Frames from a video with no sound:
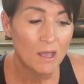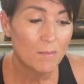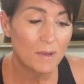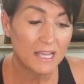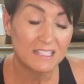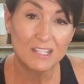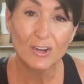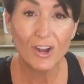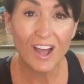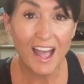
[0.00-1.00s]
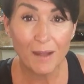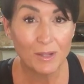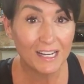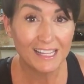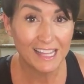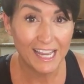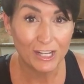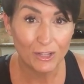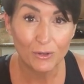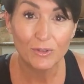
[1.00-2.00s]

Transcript: because I'm not gonna lie to you,